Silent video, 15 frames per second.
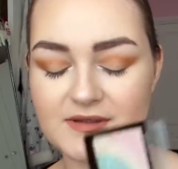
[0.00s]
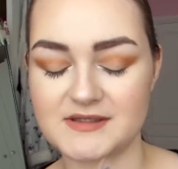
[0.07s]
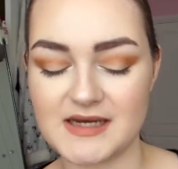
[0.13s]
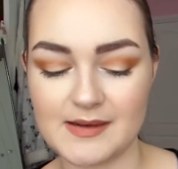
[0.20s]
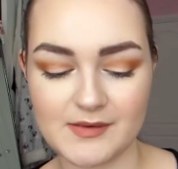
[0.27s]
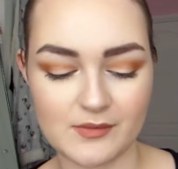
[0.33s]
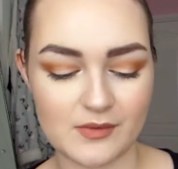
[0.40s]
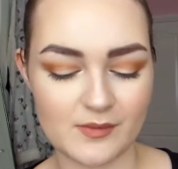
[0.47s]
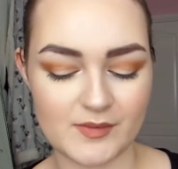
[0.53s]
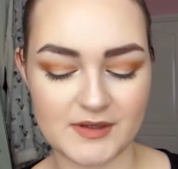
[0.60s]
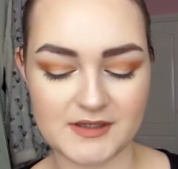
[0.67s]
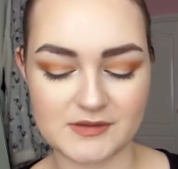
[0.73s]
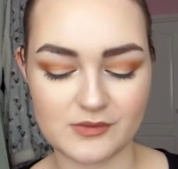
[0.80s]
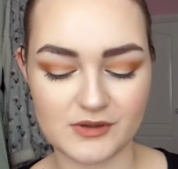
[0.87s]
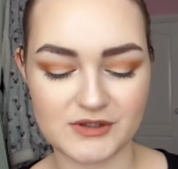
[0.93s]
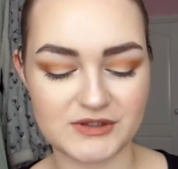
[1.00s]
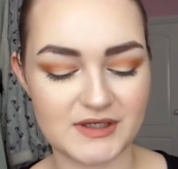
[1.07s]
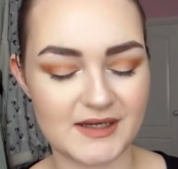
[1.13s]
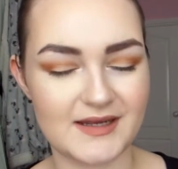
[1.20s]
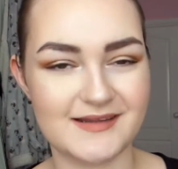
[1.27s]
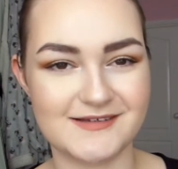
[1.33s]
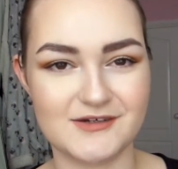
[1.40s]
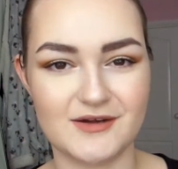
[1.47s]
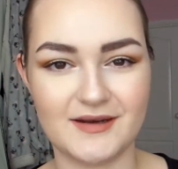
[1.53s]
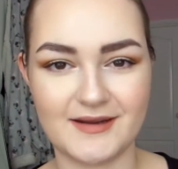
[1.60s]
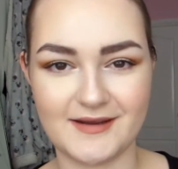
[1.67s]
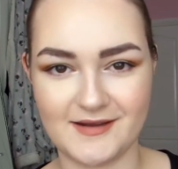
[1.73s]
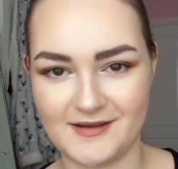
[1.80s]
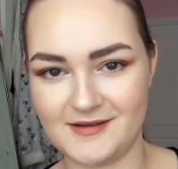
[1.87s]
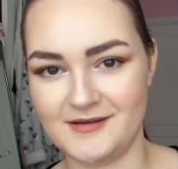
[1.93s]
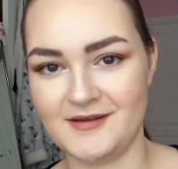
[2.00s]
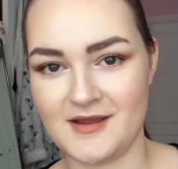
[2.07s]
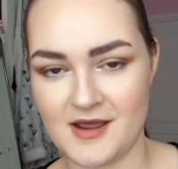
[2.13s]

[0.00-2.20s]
the diamond one, when you swatch it, it's not like